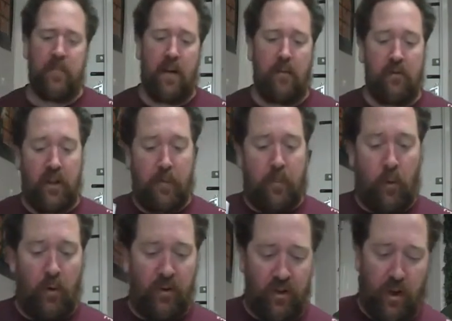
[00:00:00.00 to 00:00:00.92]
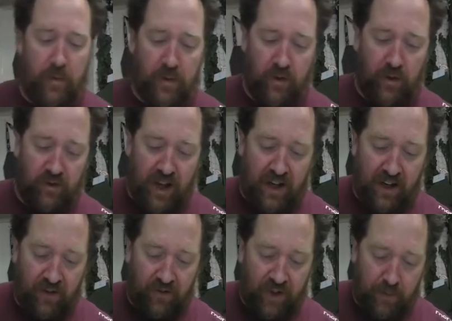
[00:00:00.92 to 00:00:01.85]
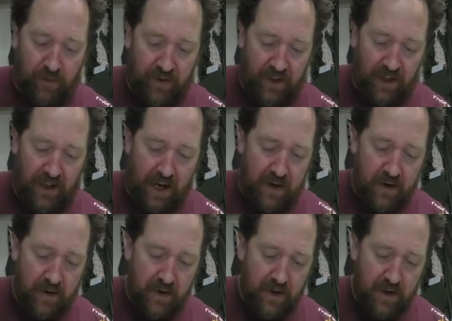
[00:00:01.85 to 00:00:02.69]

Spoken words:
I'm just going to pour this over and do exactly the same thing again.